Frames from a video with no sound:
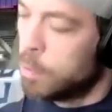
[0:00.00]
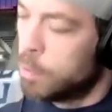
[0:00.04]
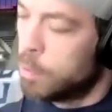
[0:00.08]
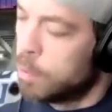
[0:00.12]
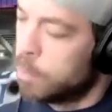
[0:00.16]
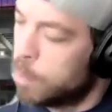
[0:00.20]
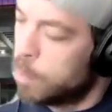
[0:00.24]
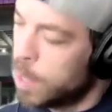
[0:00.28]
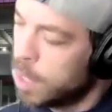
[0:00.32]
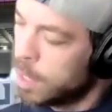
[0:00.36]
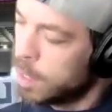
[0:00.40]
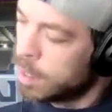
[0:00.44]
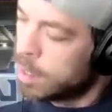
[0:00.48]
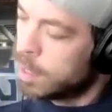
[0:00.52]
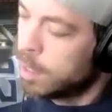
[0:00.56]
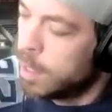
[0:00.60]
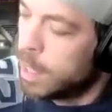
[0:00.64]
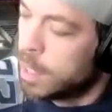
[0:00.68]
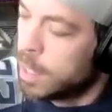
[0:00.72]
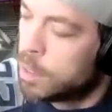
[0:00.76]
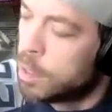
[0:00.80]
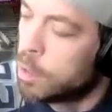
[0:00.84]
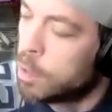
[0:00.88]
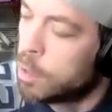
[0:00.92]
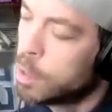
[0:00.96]
of being a
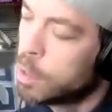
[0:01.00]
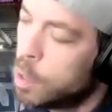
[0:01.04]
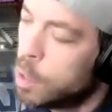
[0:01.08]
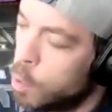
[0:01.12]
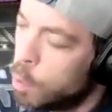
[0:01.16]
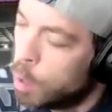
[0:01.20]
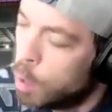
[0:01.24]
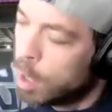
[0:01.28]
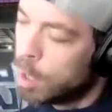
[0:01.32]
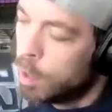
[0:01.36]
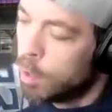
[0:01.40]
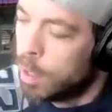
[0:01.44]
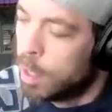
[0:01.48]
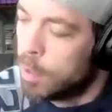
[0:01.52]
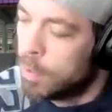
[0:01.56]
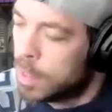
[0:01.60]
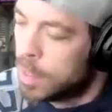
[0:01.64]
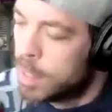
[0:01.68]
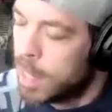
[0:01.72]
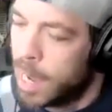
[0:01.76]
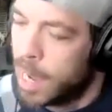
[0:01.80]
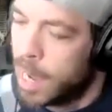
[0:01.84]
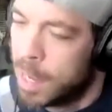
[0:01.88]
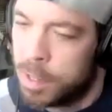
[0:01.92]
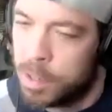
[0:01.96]
collector and who all on the
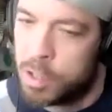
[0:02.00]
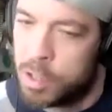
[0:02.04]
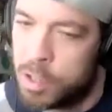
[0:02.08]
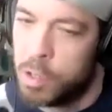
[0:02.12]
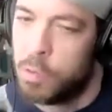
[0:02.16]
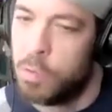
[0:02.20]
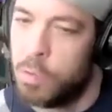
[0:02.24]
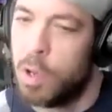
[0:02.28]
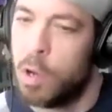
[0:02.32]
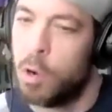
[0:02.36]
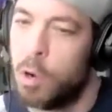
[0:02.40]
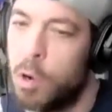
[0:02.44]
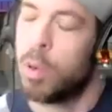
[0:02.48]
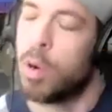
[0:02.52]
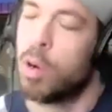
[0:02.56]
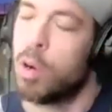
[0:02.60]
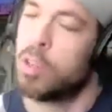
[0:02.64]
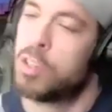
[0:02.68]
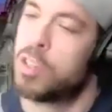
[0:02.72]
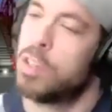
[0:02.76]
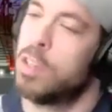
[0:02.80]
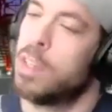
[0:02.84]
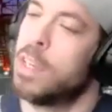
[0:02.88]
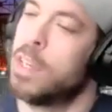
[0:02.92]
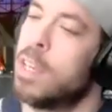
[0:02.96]
Titans you know
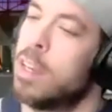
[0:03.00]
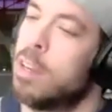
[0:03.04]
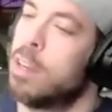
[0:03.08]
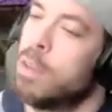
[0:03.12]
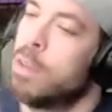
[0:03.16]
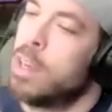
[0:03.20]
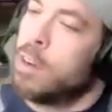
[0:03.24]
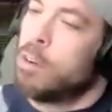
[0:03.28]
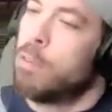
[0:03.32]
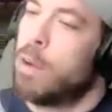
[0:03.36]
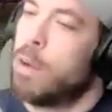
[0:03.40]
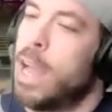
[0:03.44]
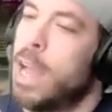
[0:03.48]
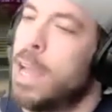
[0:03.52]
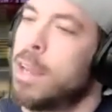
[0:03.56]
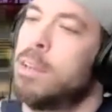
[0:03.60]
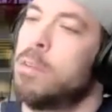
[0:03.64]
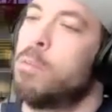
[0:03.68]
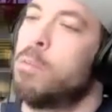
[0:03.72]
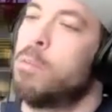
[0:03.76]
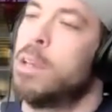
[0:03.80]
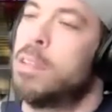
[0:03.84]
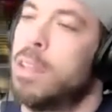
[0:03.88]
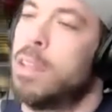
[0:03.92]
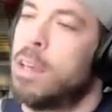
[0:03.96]
personally and have interacted
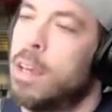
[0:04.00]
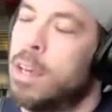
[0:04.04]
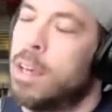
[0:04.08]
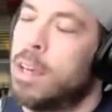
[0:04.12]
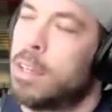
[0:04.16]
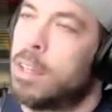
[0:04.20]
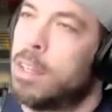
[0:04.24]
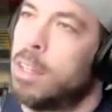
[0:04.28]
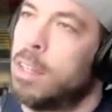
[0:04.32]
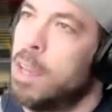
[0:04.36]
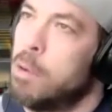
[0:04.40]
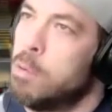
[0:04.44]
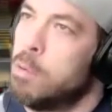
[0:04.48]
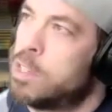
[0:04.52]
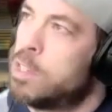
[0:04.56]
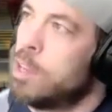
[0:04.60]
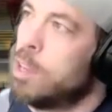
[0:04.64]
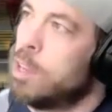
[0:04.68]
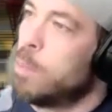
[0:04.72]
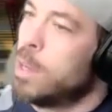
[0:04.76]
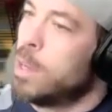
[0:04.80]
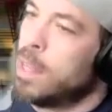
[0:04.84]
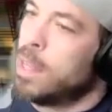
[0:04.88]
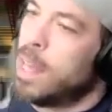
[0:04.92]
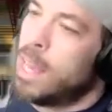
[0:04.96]
with. Clay was telling
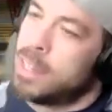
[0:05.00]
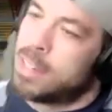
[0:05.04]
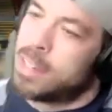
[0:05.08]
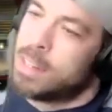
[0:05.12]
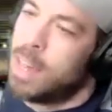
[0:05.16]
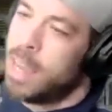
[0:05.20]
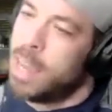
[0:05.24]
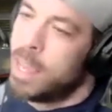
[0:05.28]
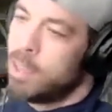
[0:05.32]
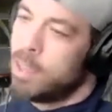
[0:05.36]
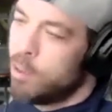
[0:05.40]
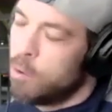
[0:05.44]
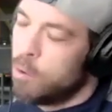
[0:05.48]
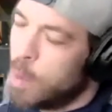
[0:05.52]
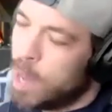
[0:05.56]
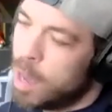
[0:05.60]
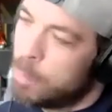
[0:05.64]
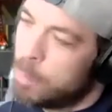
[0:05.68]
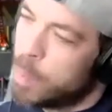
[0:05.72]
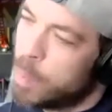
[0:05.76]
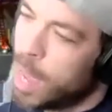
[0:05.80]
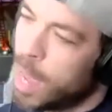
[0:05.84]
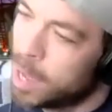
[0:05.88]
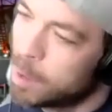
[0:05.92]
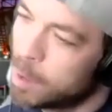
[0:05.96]
me last night you met
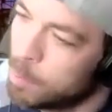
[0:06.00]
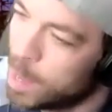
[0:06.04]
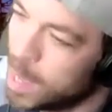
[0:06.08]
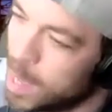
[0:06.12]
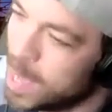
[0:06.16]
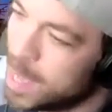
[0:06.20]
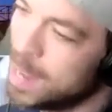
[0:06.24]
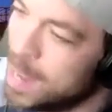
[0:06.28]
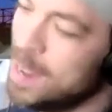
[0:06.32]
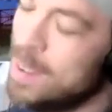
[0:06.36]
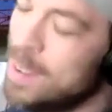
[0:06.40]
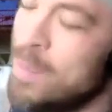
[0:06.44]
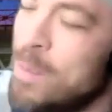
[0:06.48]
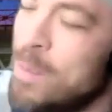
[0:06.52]
Pac-Man.